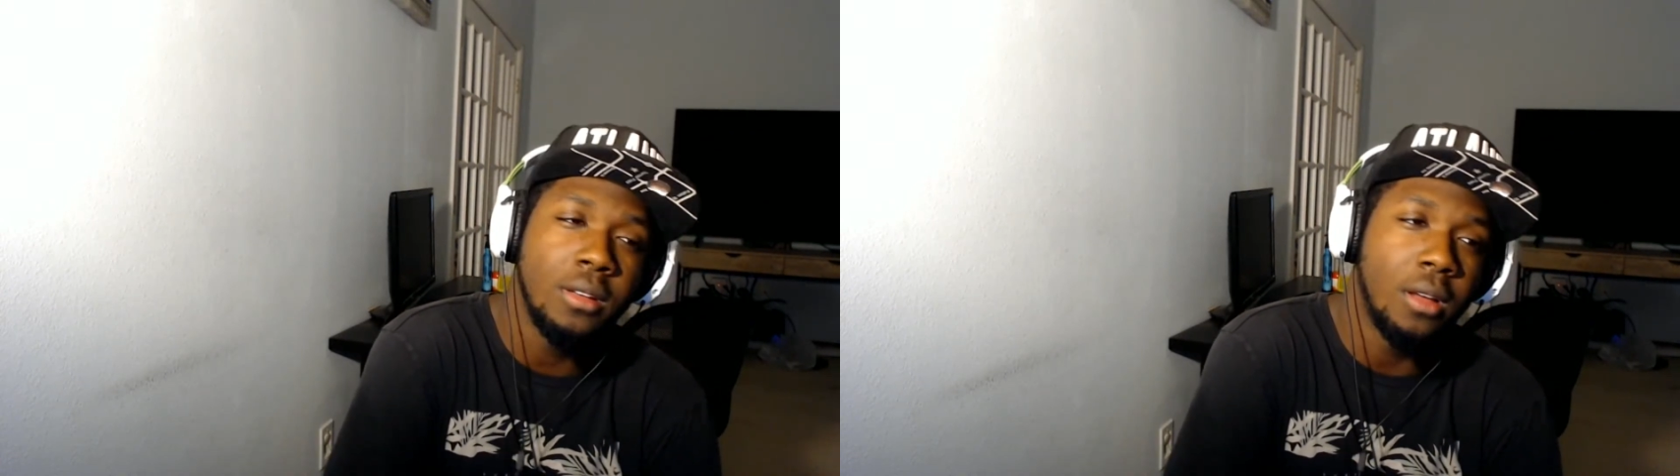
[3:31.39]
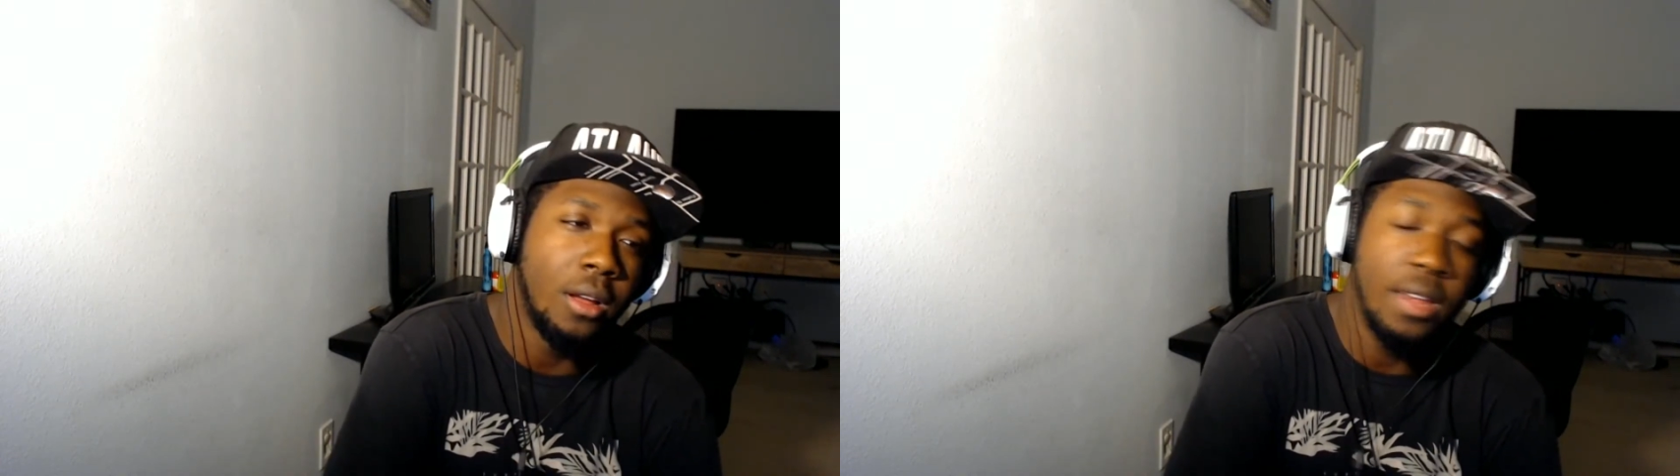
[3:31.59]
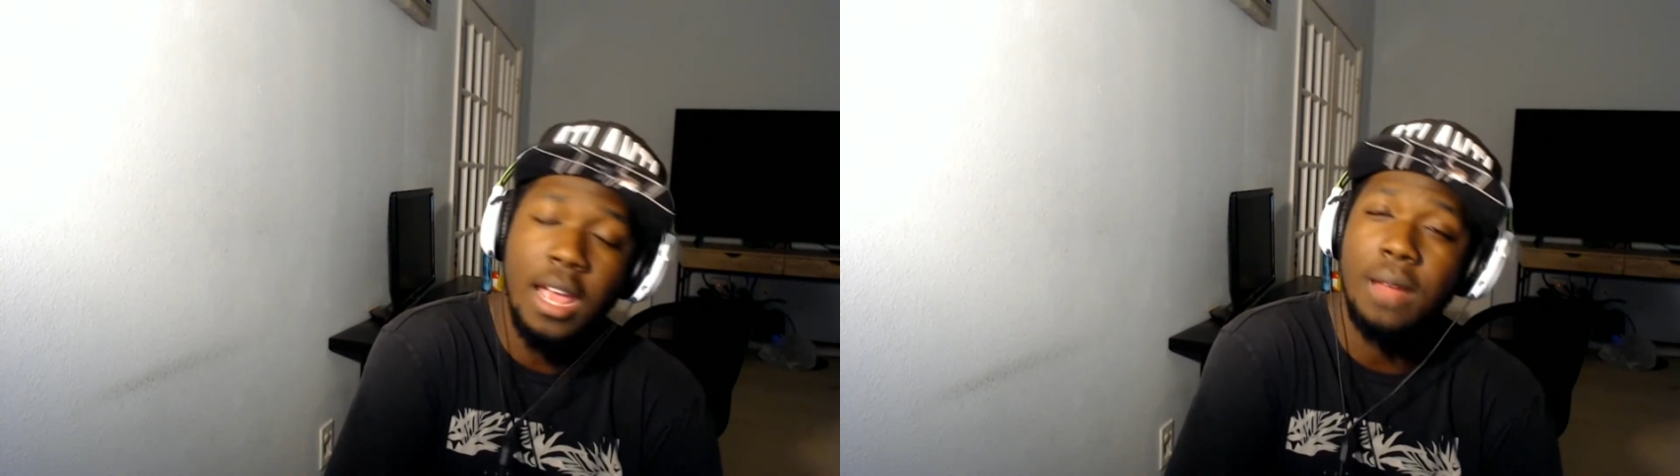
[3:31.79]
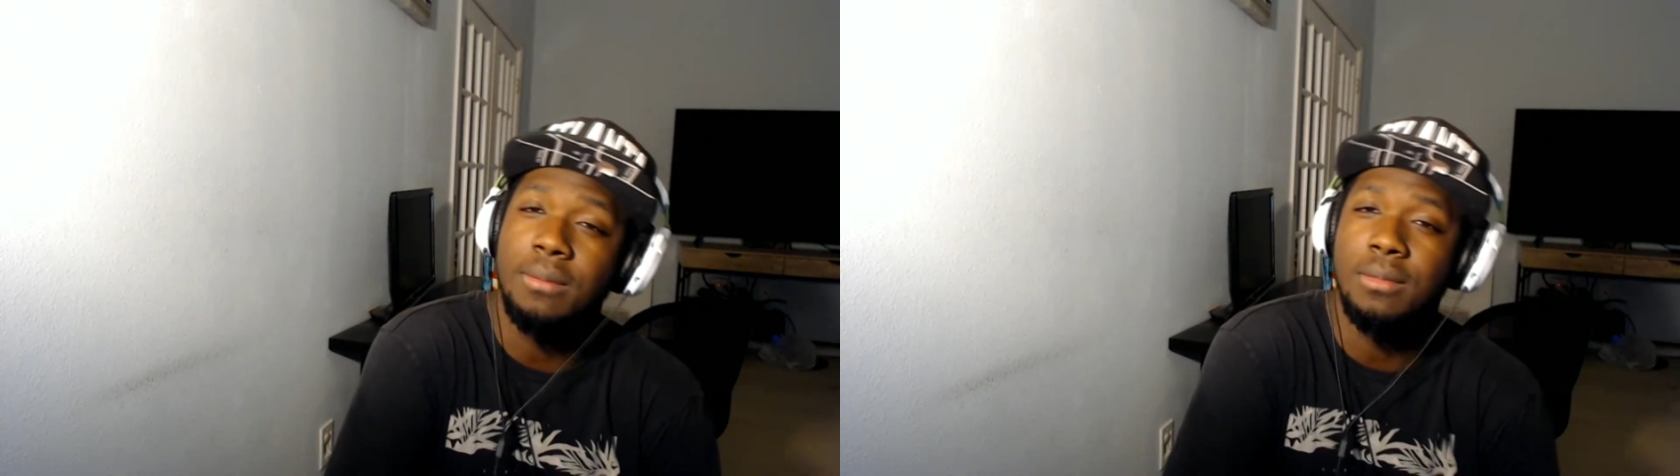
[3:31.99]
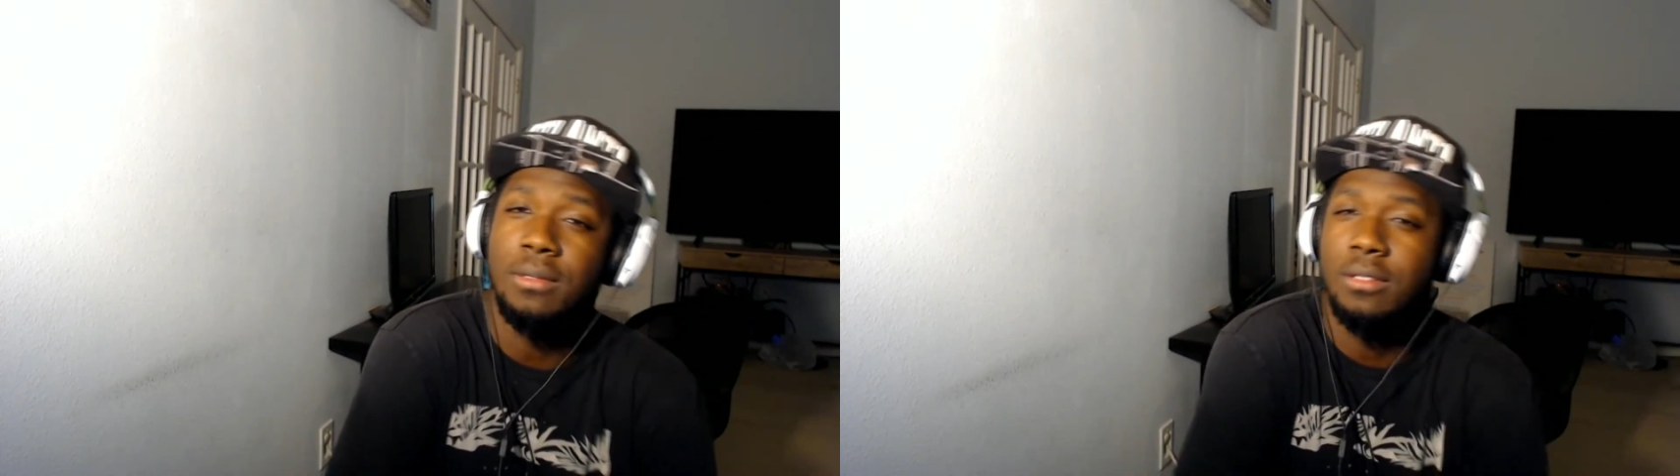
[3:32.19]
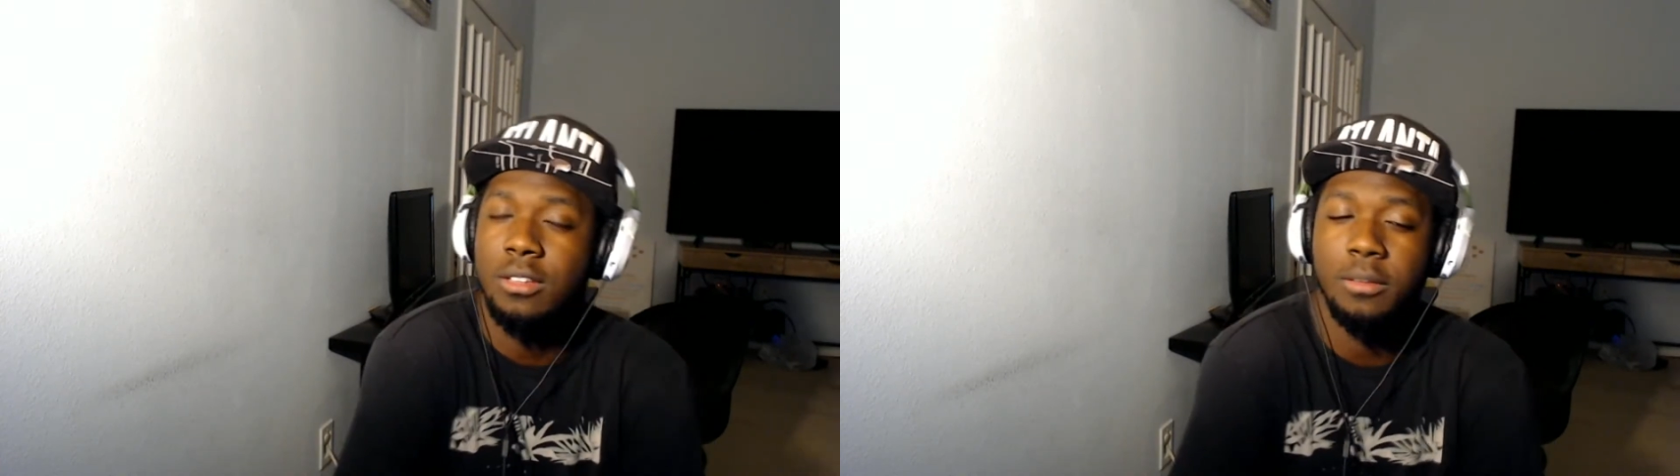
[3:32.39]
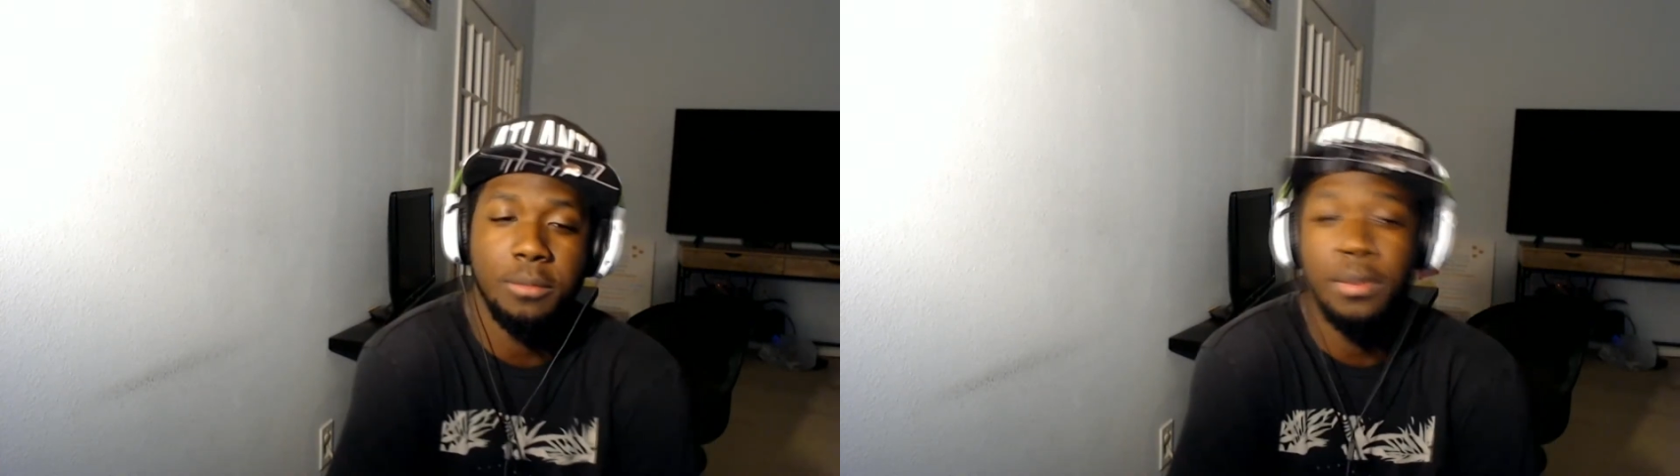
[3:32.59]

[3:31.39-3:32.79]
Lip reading: And yeah, play